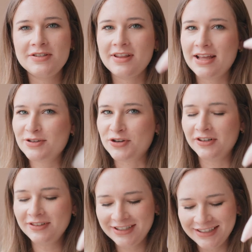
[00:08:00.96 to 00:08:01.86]
so thanks
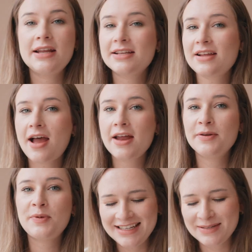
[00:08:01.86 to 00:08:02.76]
John. The next
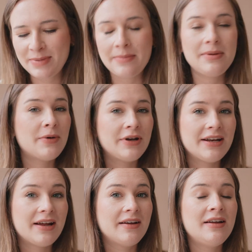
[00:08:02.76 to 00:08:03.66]
item is a baby
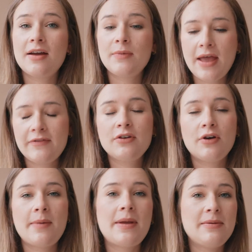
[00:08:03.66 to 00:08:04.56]
monitor. We haven't
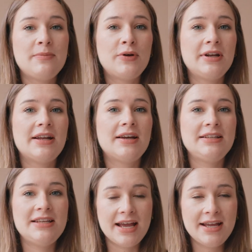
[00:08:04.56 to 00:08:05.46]
got a baby monitor
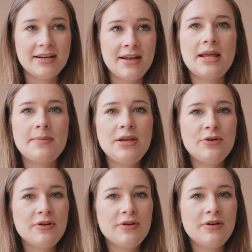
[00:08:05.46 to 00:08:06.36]
yet. Let me
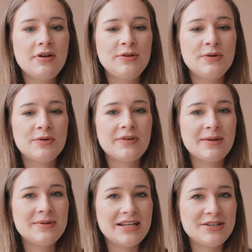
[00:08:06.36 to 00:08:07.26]
know your
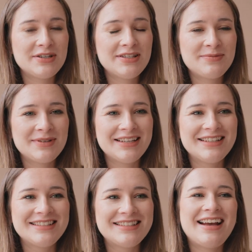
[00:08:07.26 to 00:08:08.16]
recommendations,
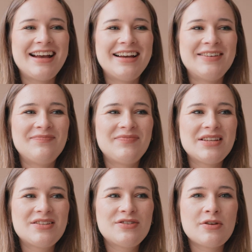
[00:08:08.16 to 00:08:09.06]
because
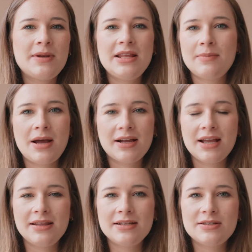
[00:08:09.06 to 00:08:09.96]
there's just so many in the market
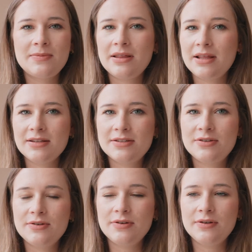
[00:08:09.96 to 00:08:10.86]
and there's so many things
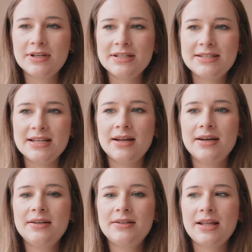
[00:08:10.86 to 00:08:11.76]
to
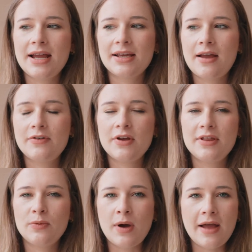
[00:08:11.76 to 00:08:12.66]
consider. Like I've heard
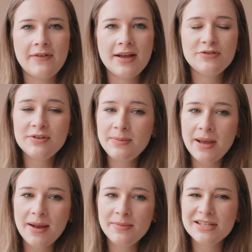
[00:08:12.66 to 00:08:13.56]
that Wi-Fi is really
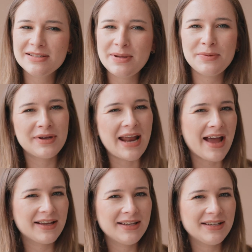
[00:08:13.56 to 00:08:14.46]
bad because people can
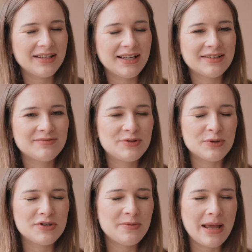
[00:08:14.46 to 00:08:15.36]
hack it and like
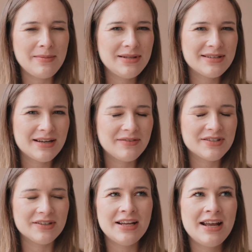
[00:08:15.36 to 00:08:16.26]
talk to your baby and stuff,
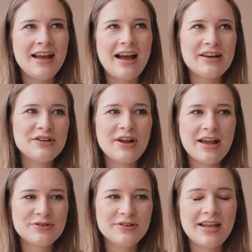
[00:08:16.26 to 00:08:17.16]
so I don't know
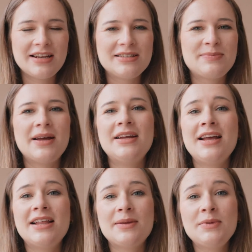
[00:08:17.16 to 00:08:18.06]
how true that is, but
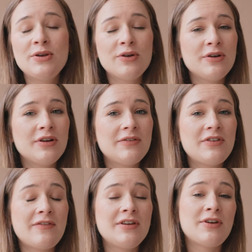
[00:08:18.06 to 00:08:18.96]
let me know if you
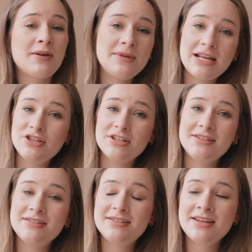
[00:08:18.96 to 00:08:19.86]
have any
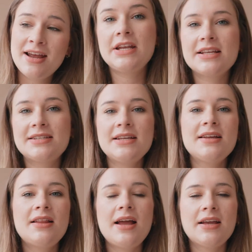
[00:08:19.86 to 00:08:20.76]
recommendations. The next thing
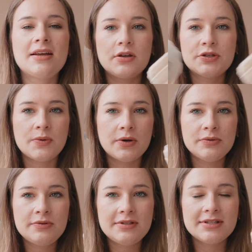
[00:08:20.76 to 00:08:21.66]
are like
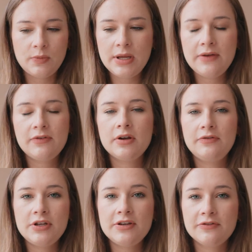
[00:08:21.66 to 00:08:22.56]
swaddles. We've got a
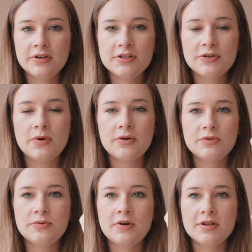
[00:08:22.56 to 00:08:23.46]
few different
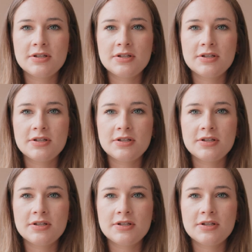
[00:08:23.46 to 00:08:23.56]
swaddles. We've got